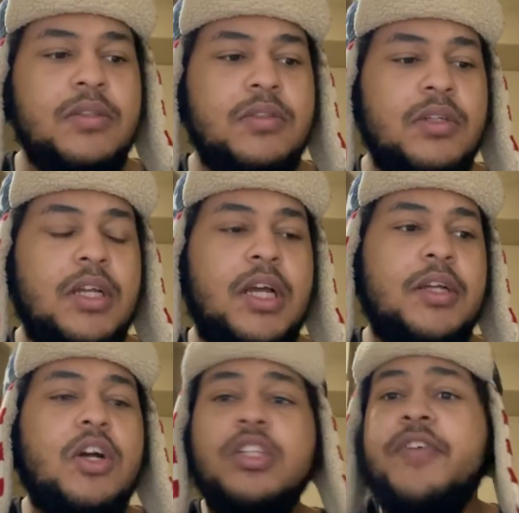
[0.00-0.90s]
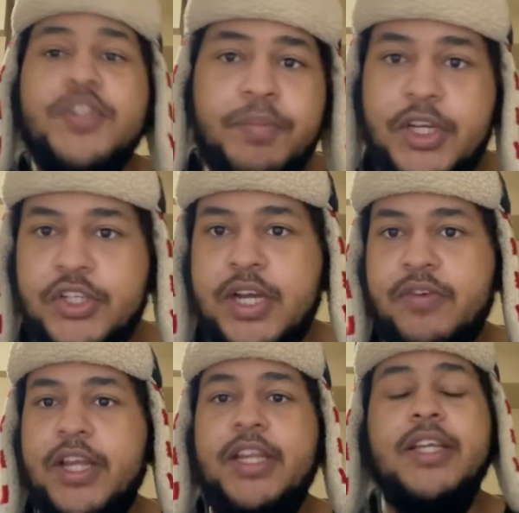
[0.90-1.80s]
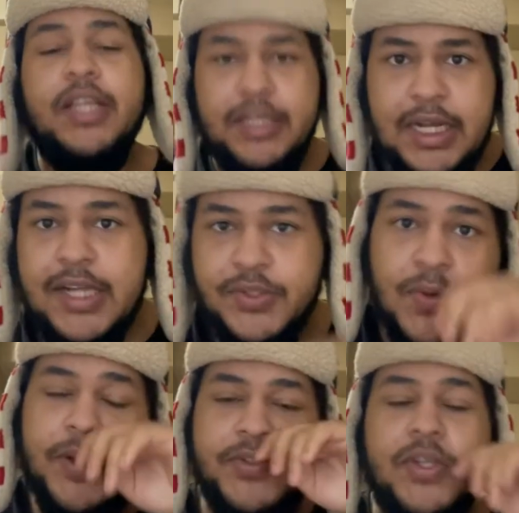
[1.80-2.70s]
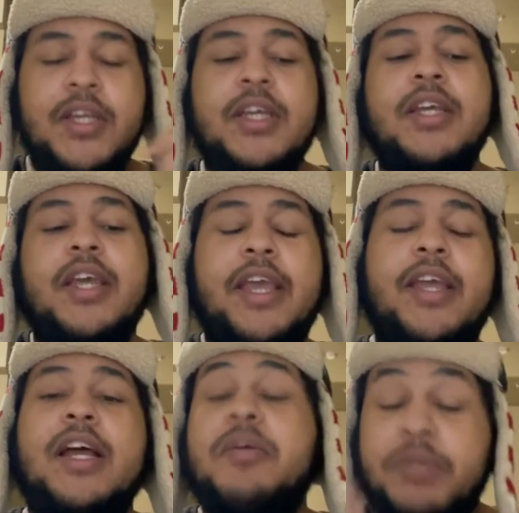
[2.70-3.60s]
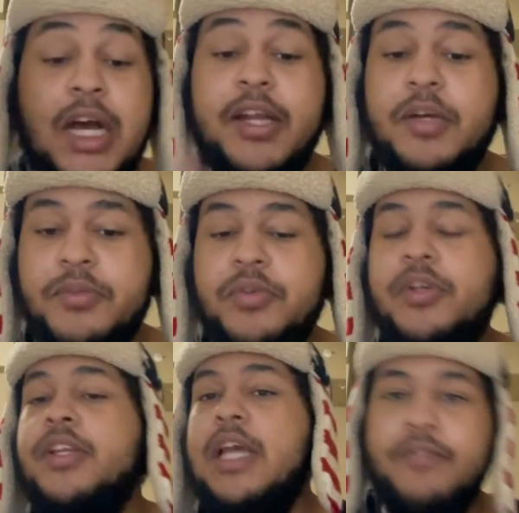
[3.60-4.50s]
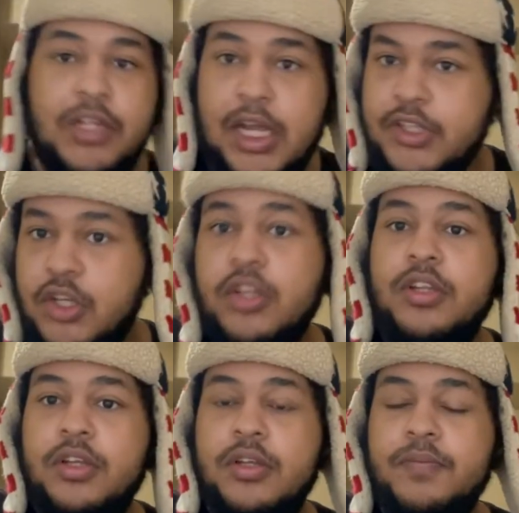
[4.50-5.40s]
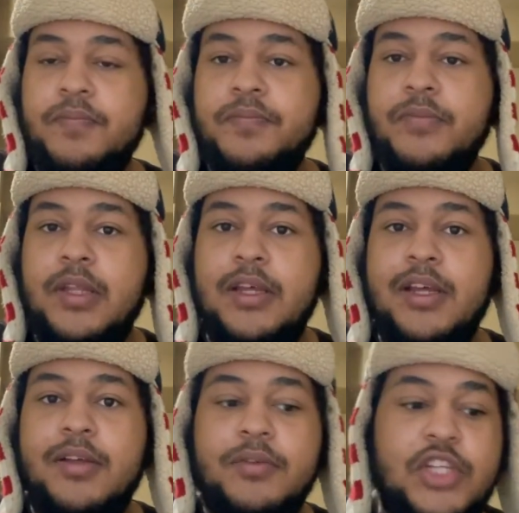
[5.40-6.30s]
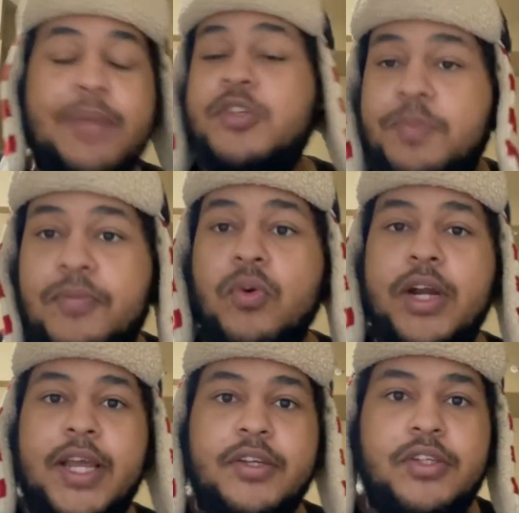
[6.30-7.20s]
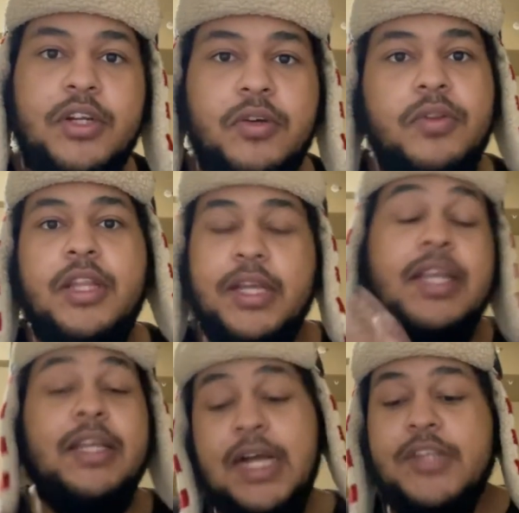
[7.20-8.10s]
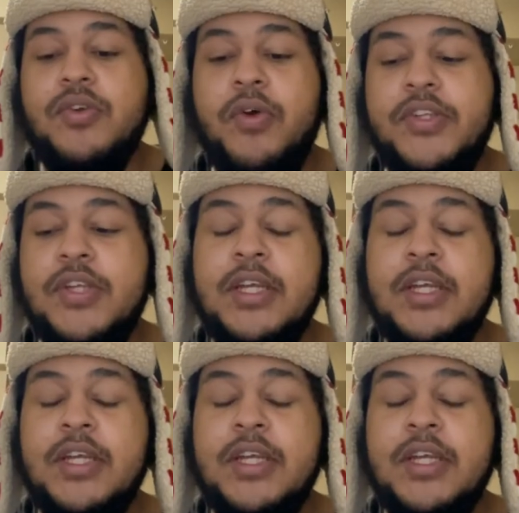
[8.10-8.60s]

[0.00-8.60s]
Cultivation Big Shot, right? It costs coins, and I'm caught up to it, and I've unlocked all the chapters beforehand, and it costs coins.